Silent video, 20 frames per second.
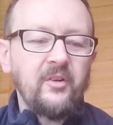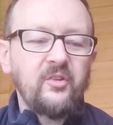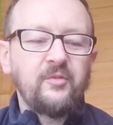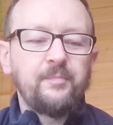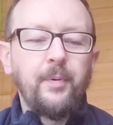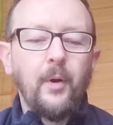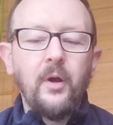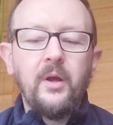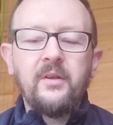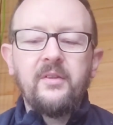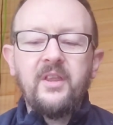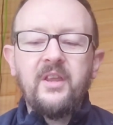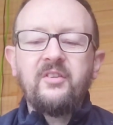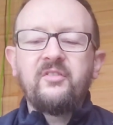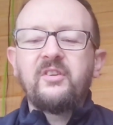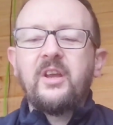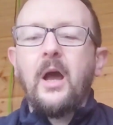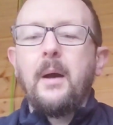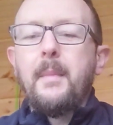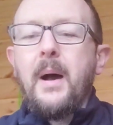spotted this
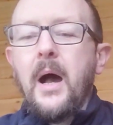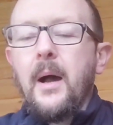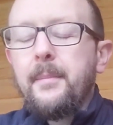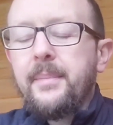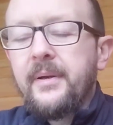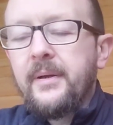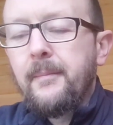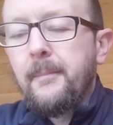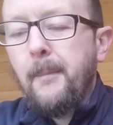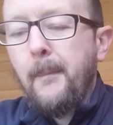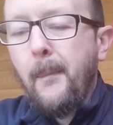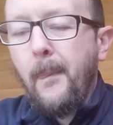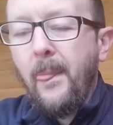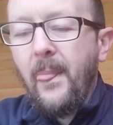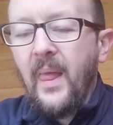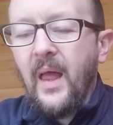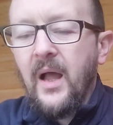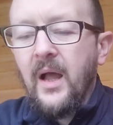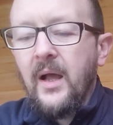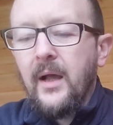come up
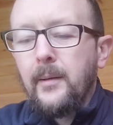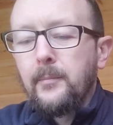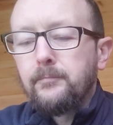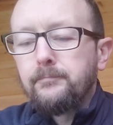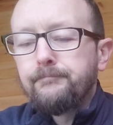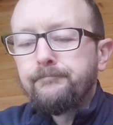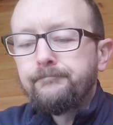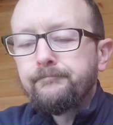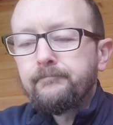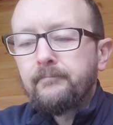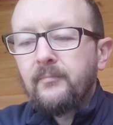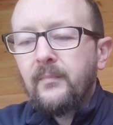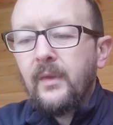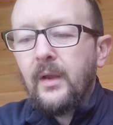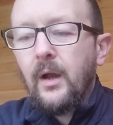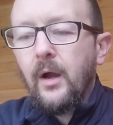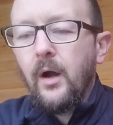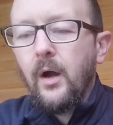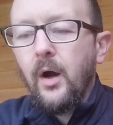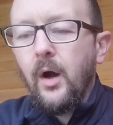
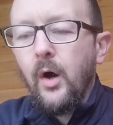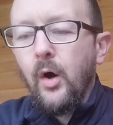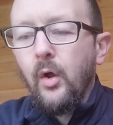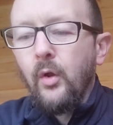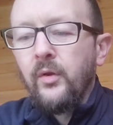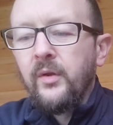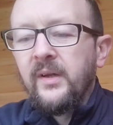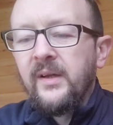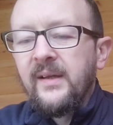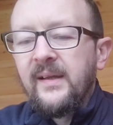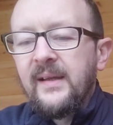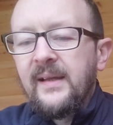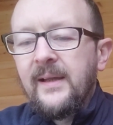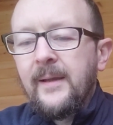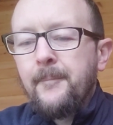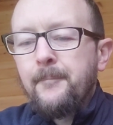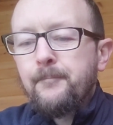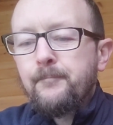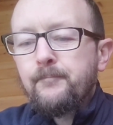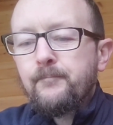on,
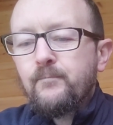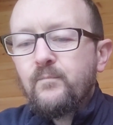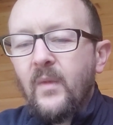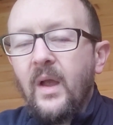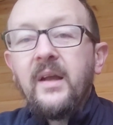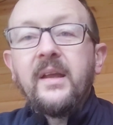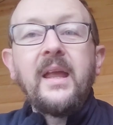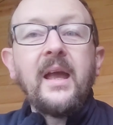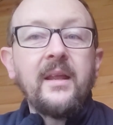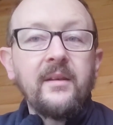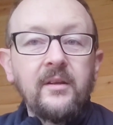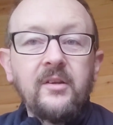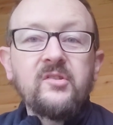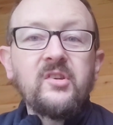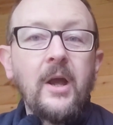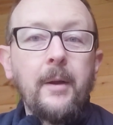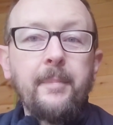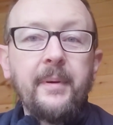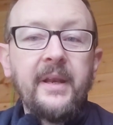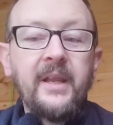again, a
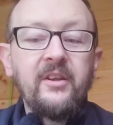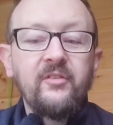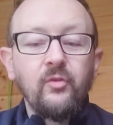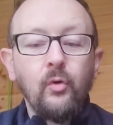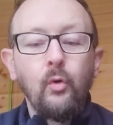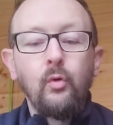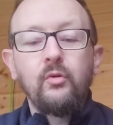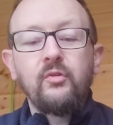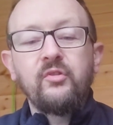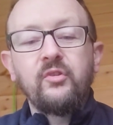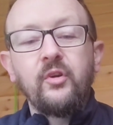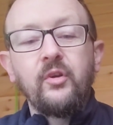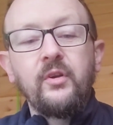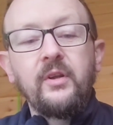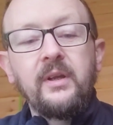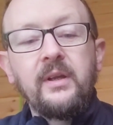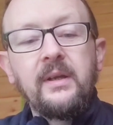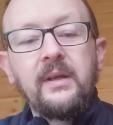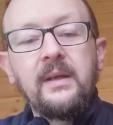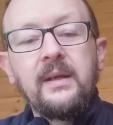Japanese auction,
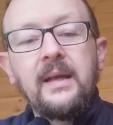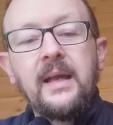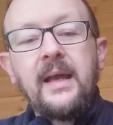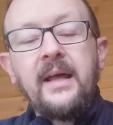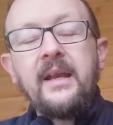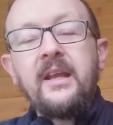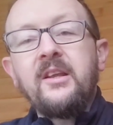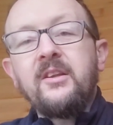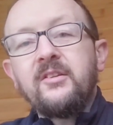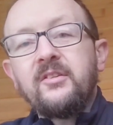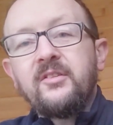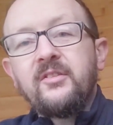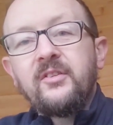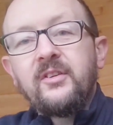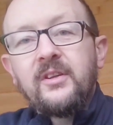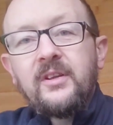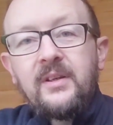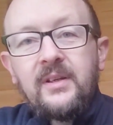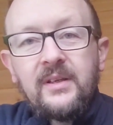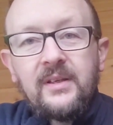and it's
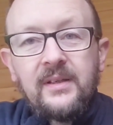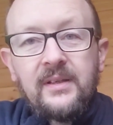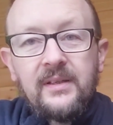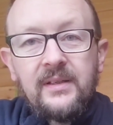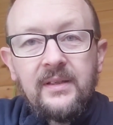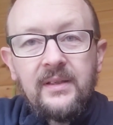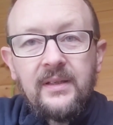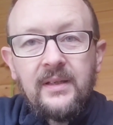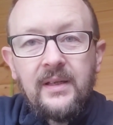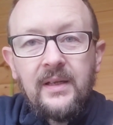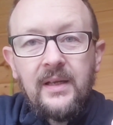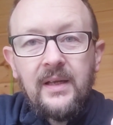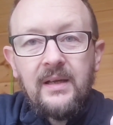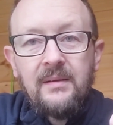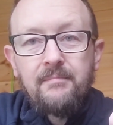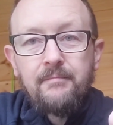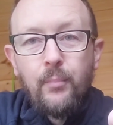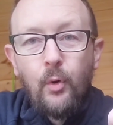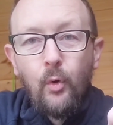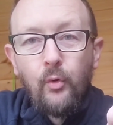
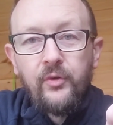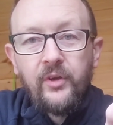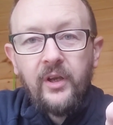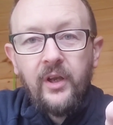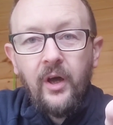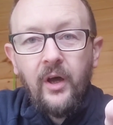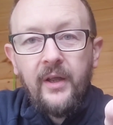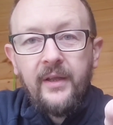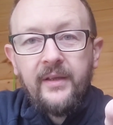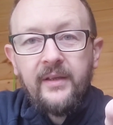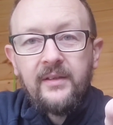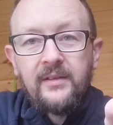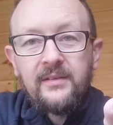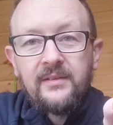Borderline.